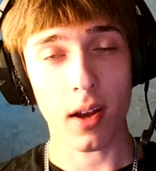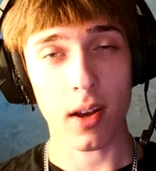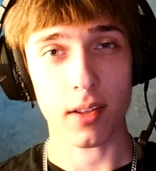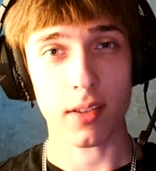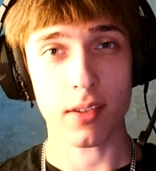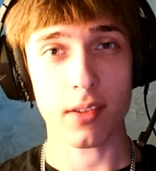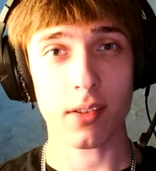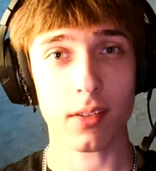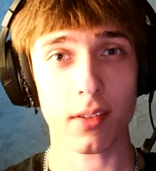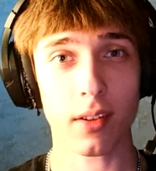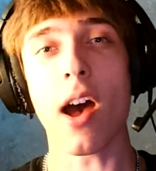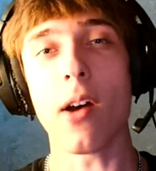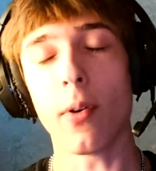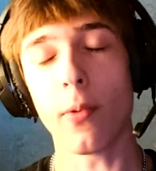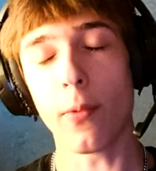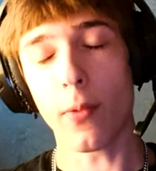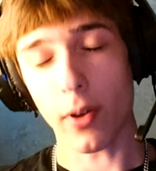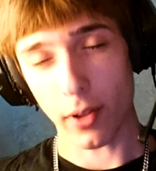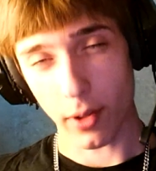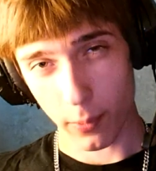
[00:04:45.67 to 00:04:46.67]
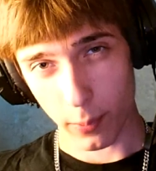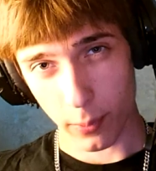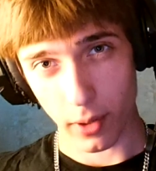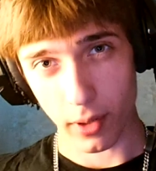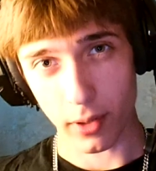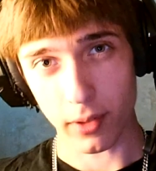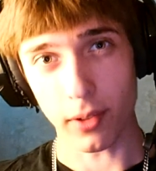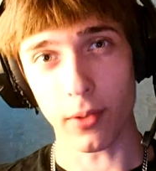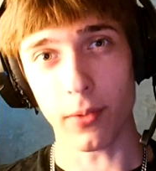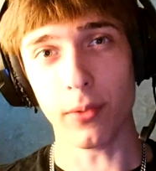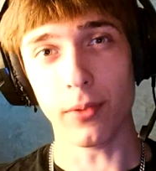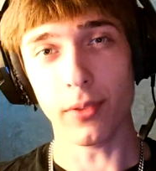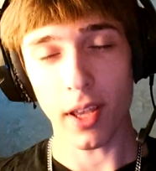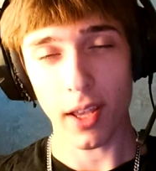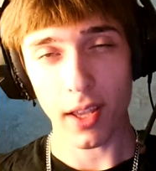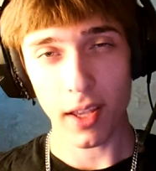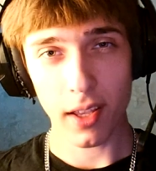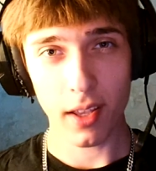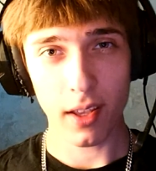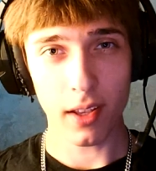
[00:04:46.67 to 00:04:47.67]
And guys, have a fun and productive
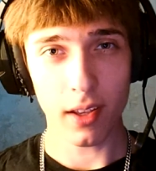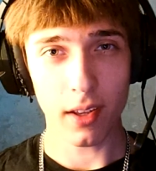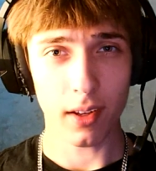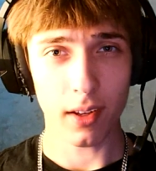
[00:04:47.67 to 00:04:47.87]
day.